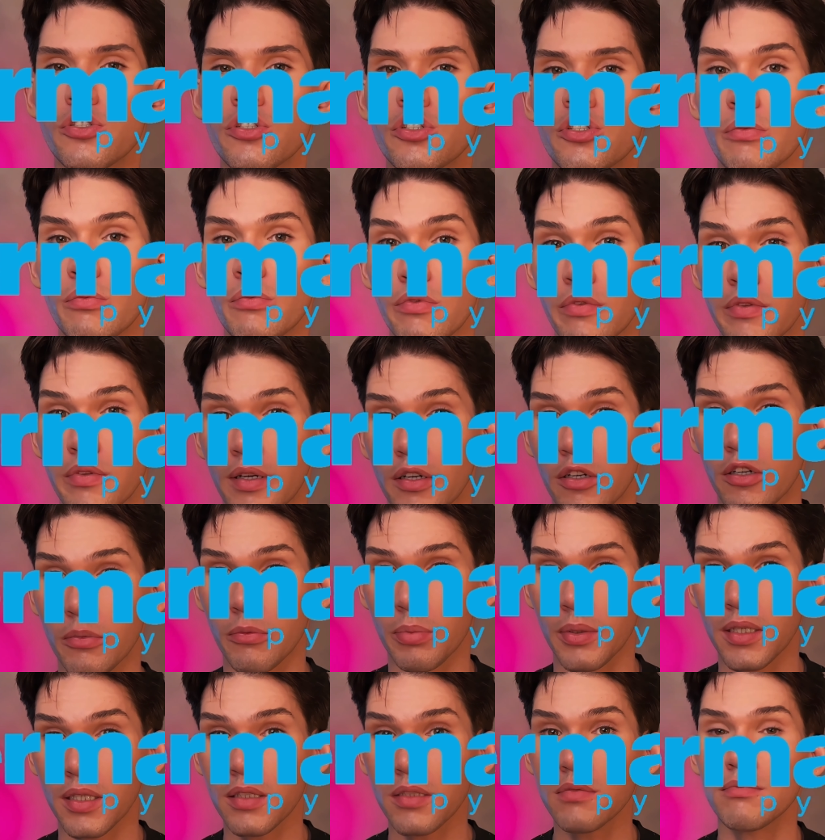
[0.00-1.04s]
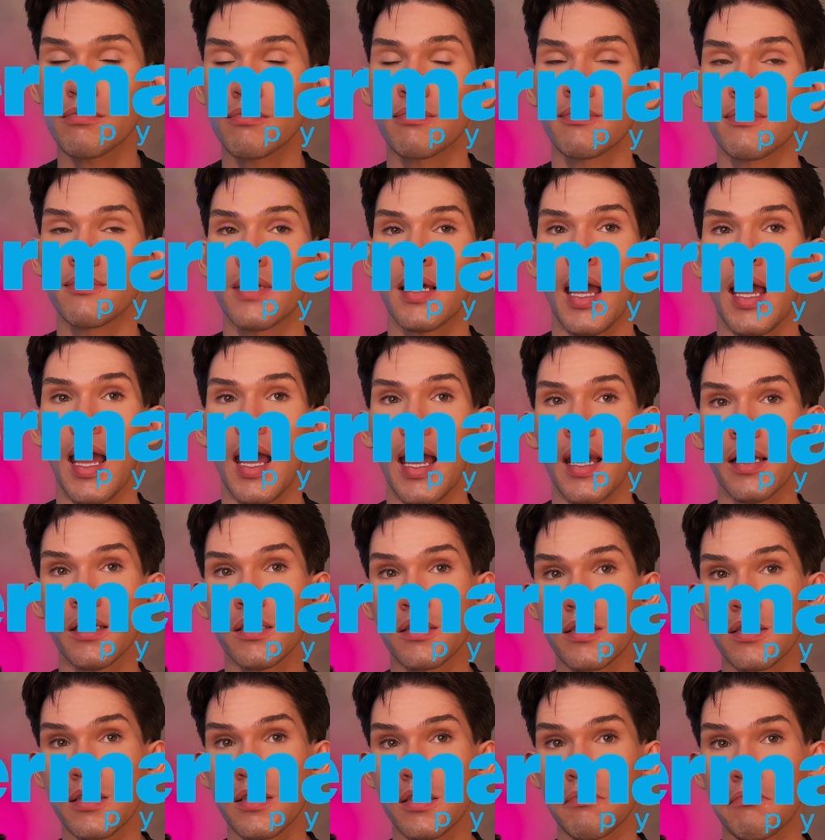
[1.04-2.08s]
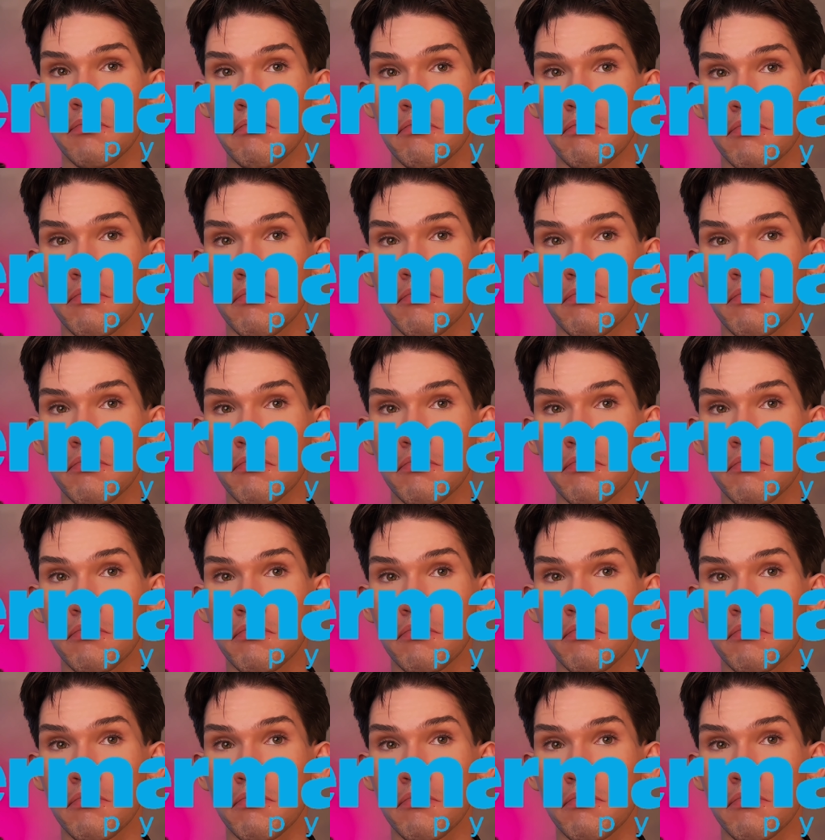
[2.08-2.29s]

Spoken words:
dermal therapy as